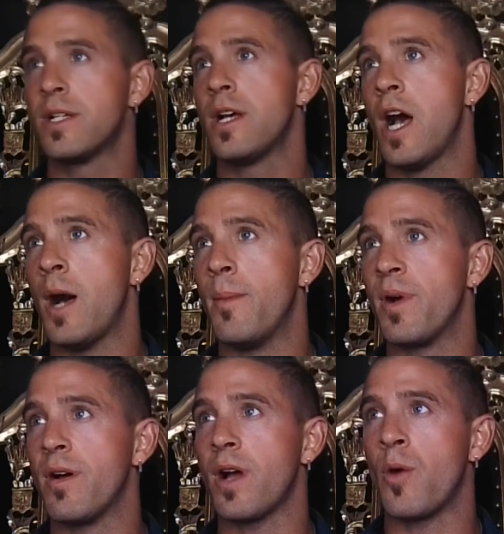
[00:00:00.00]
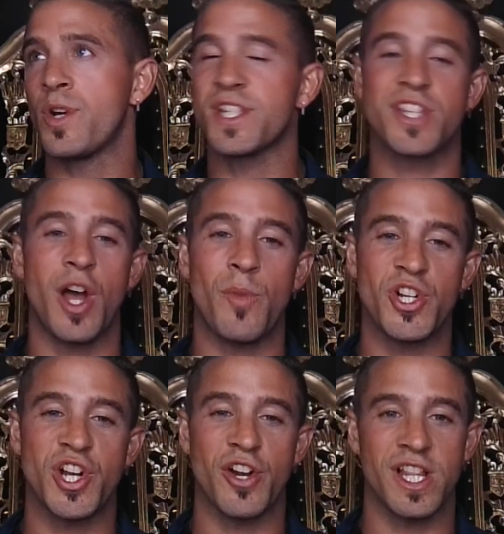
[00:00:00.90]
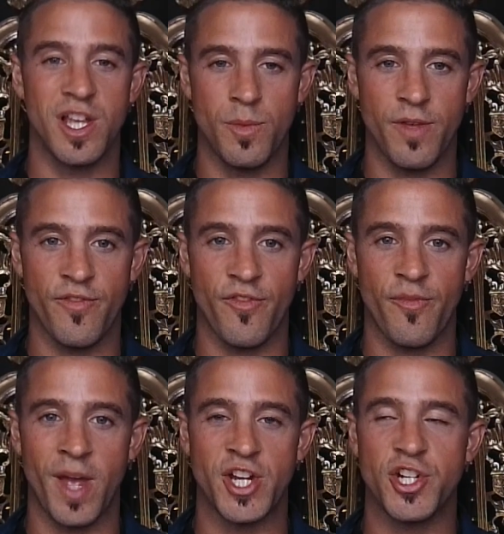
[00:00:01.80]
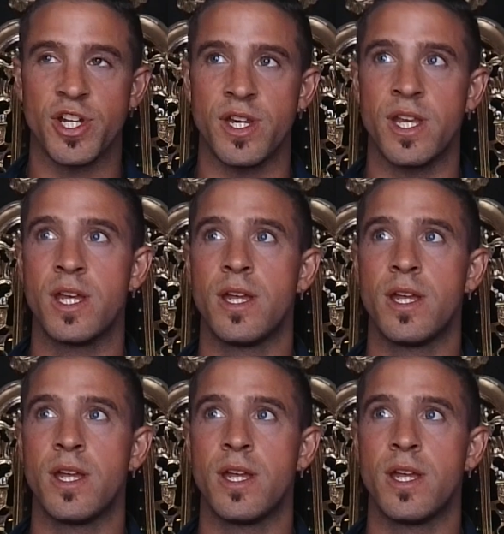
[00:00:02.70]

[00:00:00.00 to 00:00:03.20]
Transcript: But I wanted to start by sharing a little bit of information